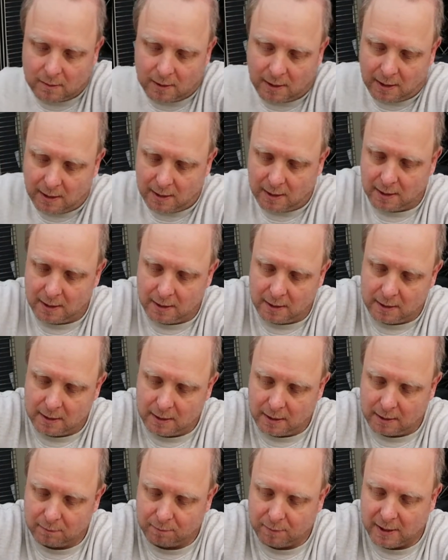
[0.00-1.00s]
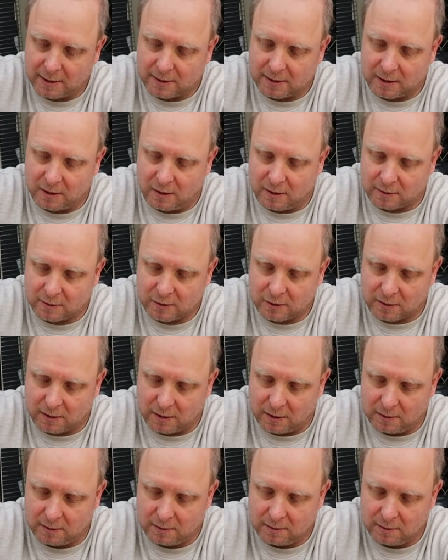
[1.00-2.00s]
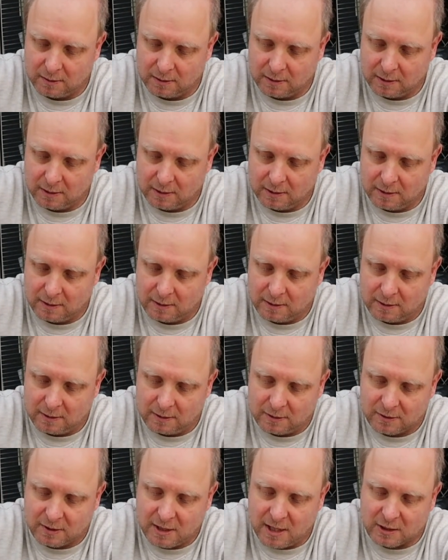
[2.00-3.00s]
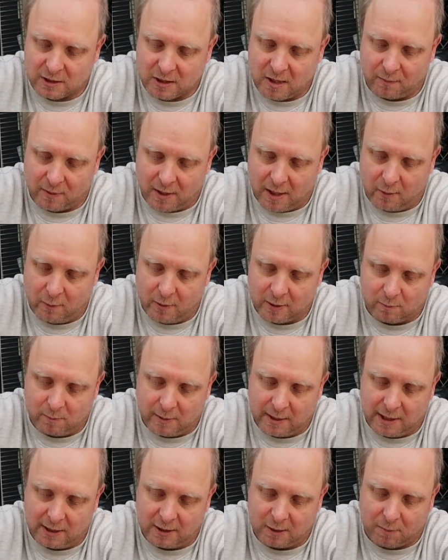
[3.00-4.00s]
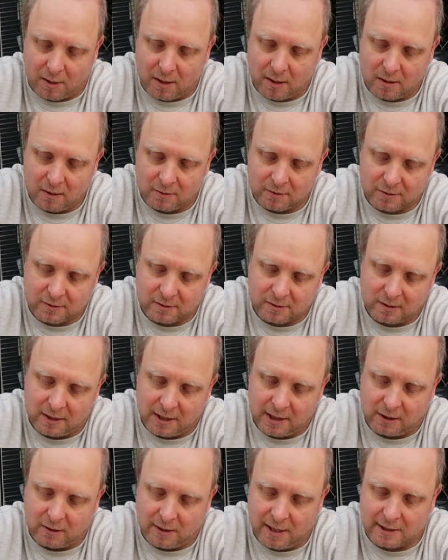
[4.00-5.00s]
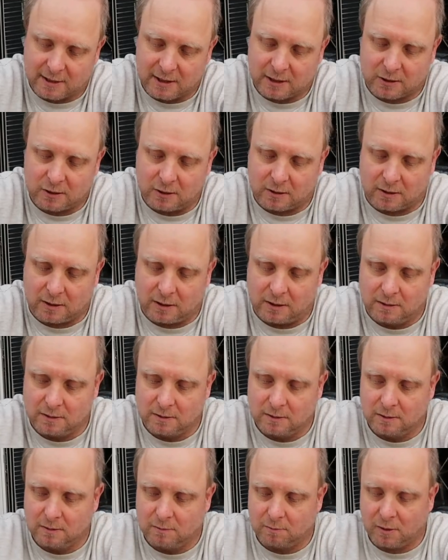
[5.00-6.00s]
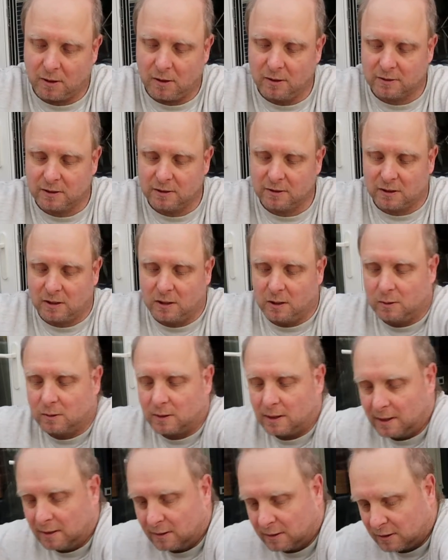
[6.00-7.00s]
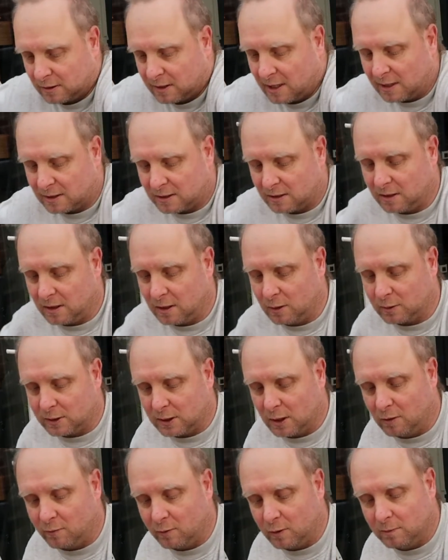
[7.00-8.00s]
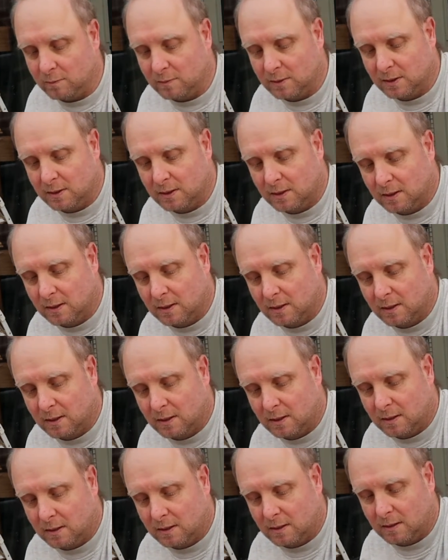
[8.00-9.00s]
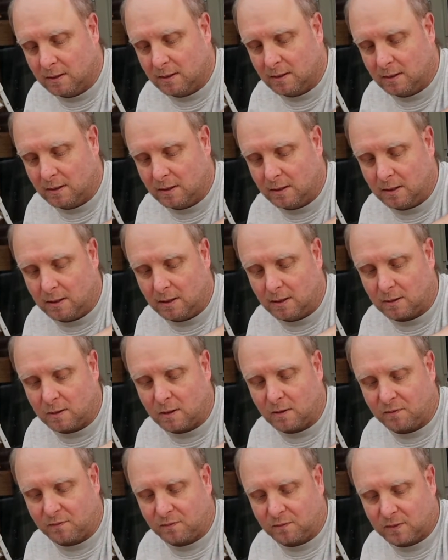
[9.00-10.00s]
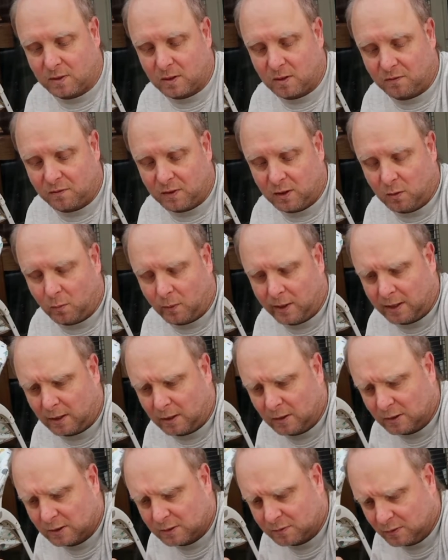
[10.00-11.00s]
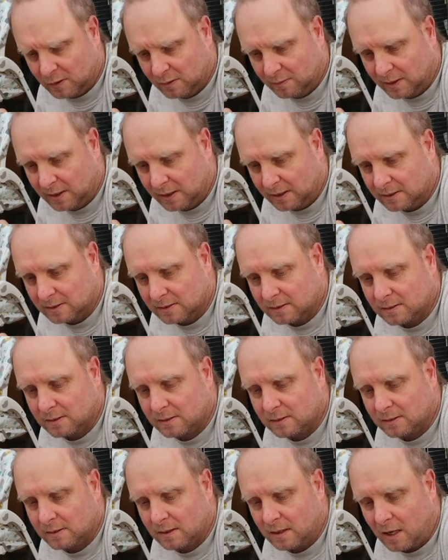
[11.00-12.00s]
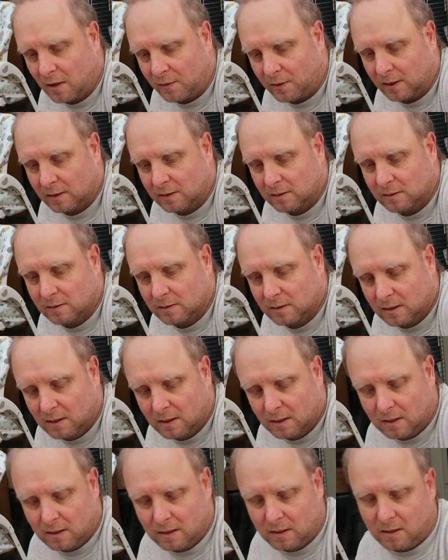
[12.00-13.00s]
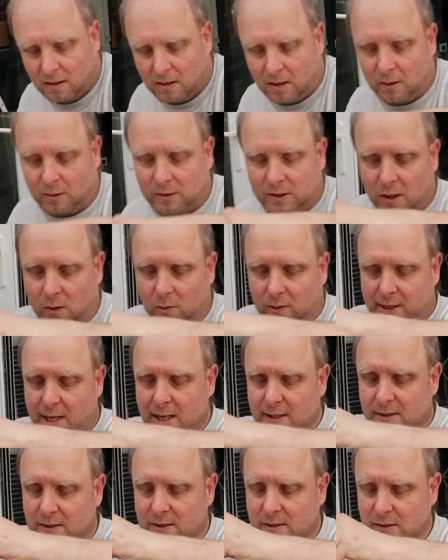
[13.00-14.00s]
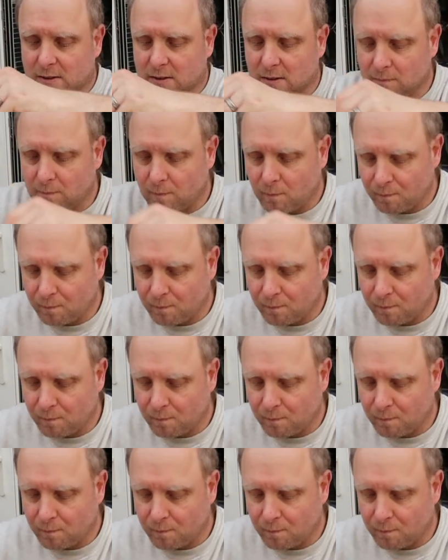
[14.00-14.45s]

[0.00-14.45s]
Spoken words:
And basically I took the slash up there with me in the parts, and I actually took the parts into the slash in the hotel room. I've got a few weird looks from other hotel guests,